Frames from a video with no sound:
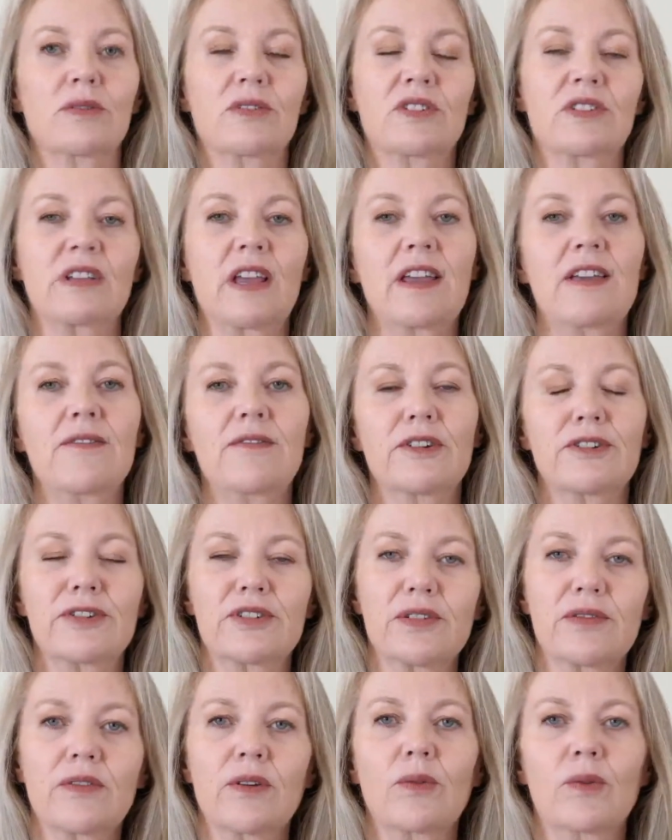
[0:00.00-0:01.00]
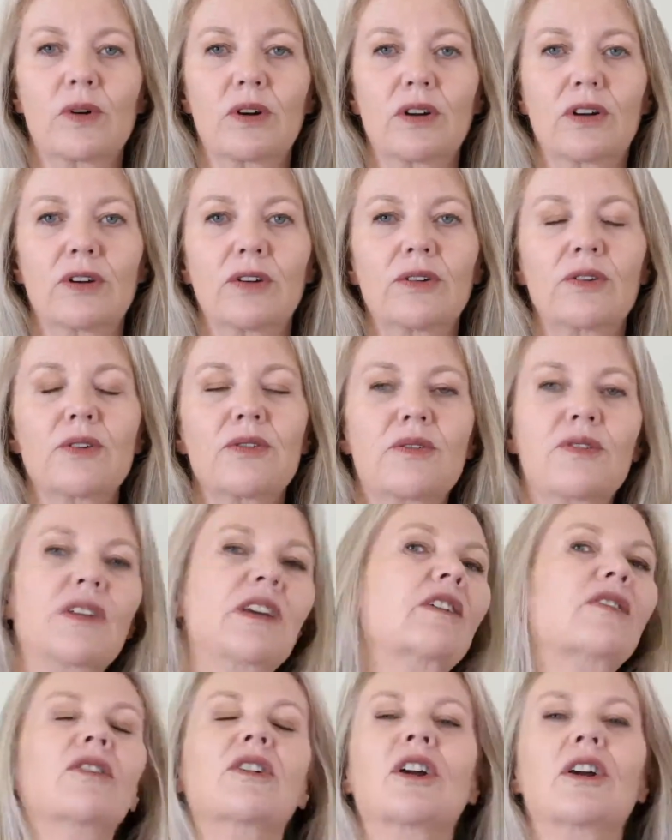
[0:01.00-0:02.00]
saviors of the world who
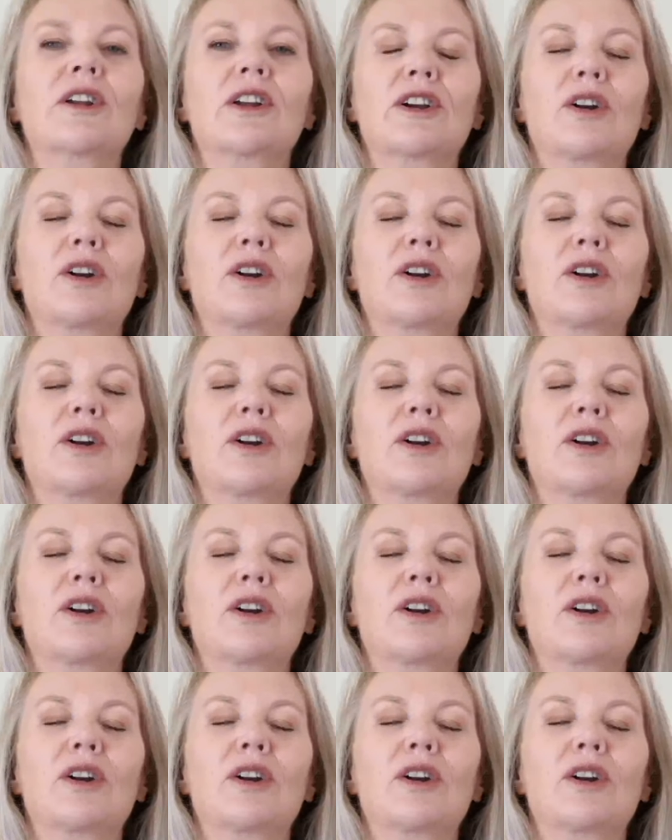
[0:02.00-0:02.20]
think they're going to